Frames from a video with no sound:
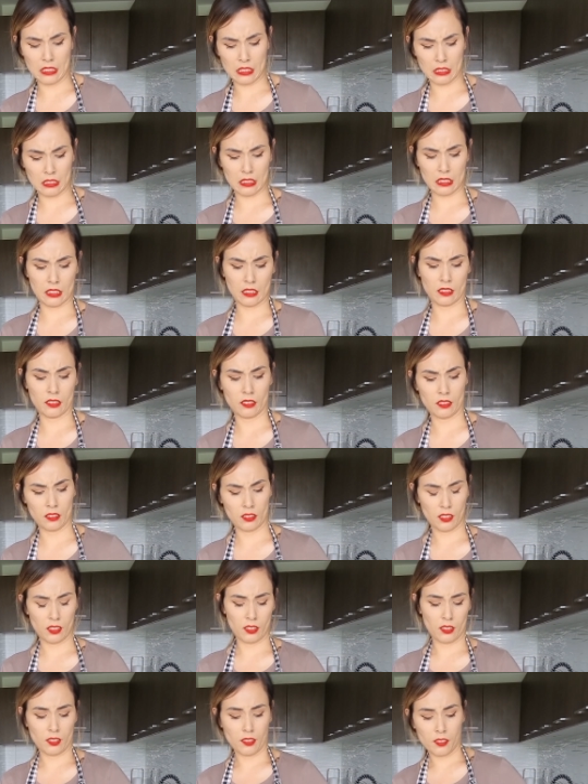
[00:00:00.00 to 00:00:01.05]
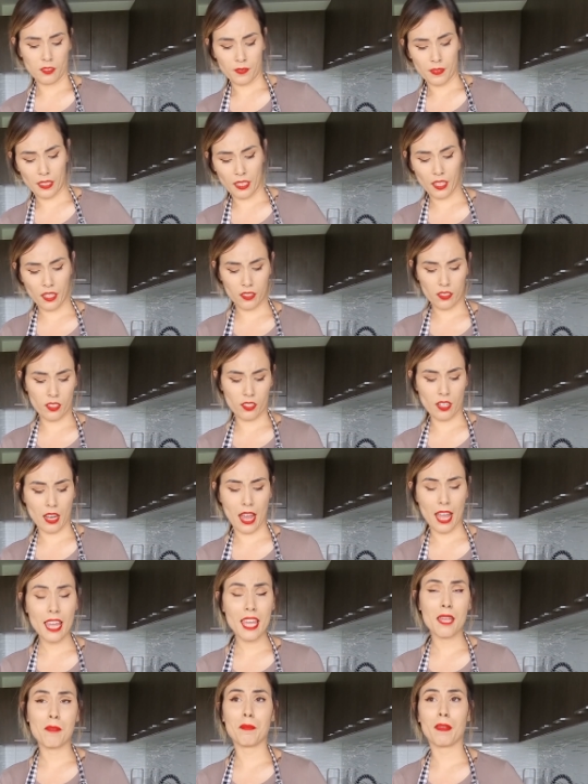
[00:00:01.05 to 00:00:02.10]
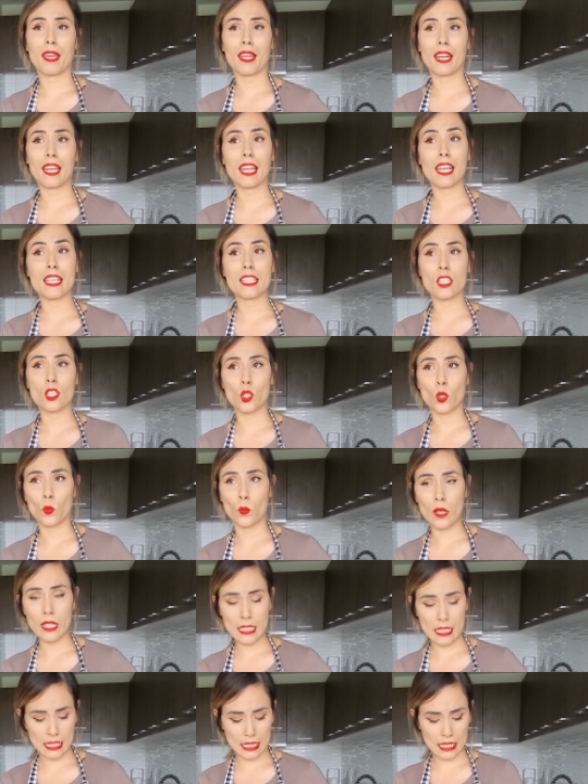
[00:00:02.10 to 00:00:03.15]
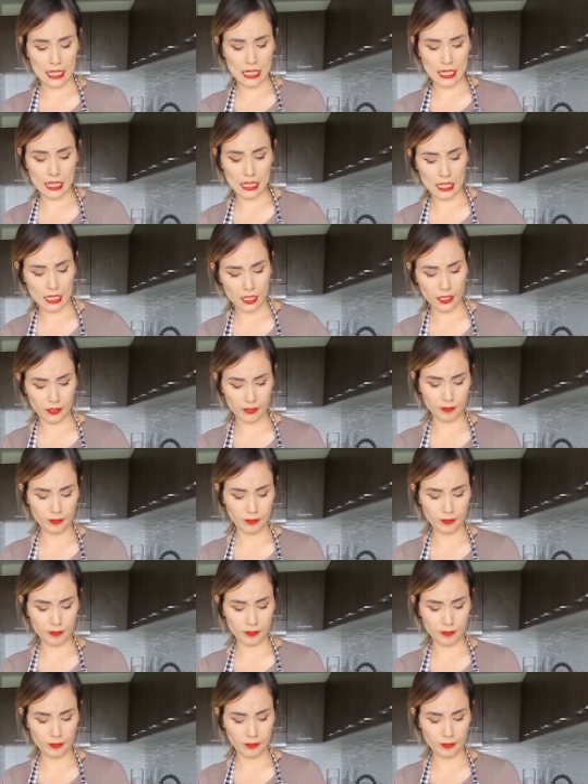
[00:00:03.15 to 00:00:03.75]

Ugh, my gosh, I am getting sweaty.